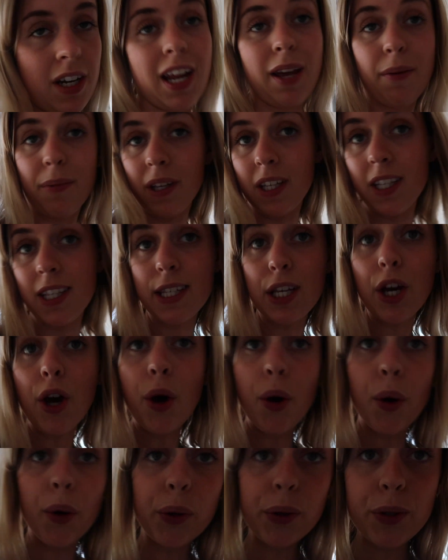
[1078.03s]
neighbours
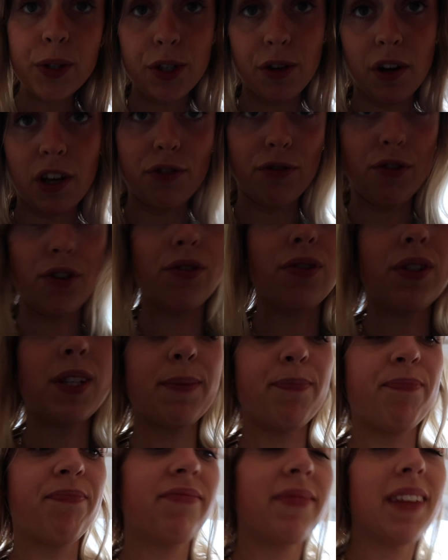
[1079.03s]
also has roots
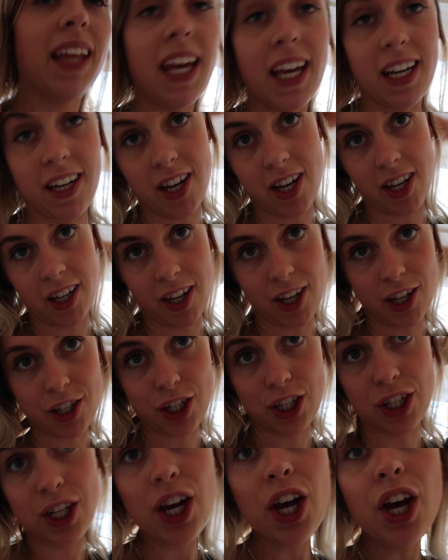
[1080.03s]
in her
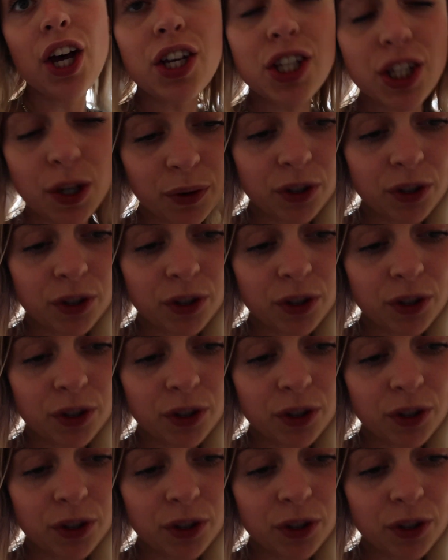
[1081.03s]
garden. So